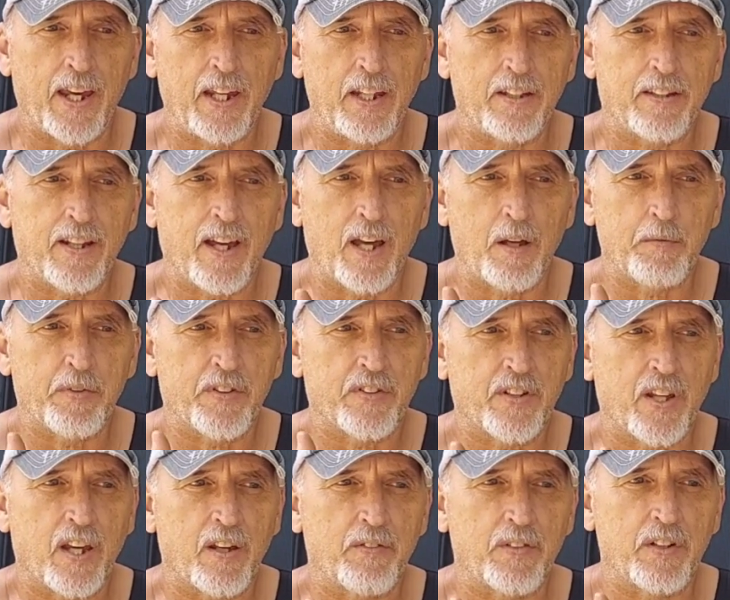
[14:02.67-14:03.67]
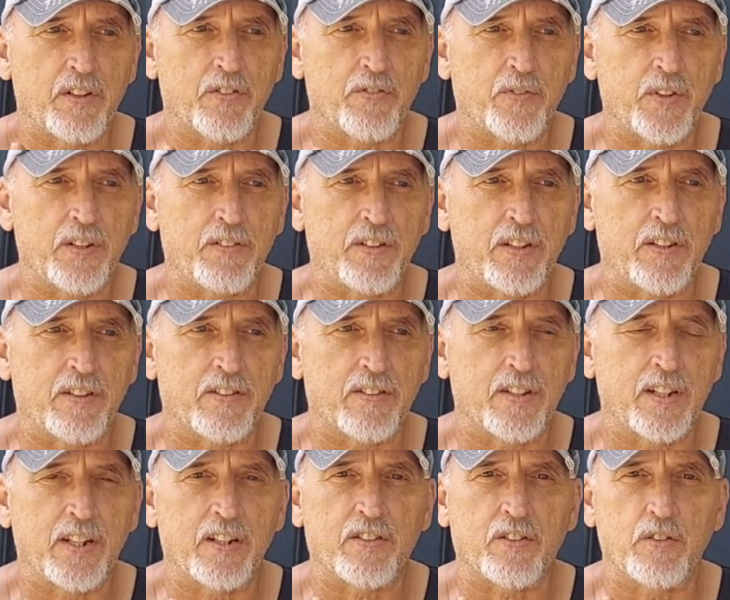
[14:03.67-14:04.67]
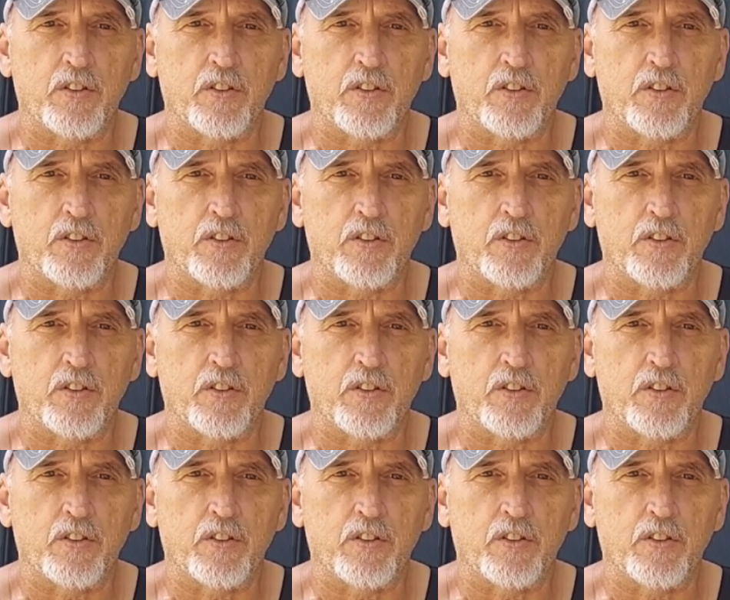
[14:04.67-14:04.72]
8 times 7 is 56,